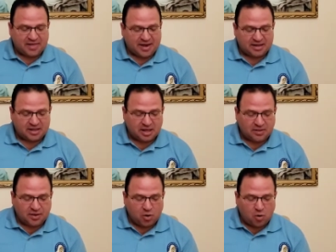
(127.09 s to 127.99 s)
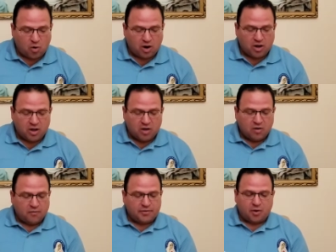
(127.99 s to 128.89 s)
thank the Lord
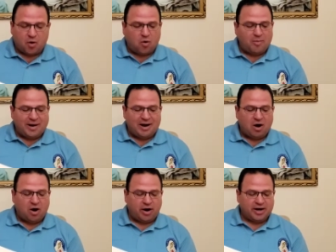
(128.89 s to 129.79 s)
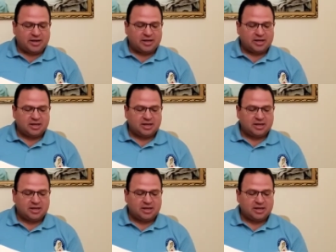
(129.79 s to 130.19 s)
with all my heart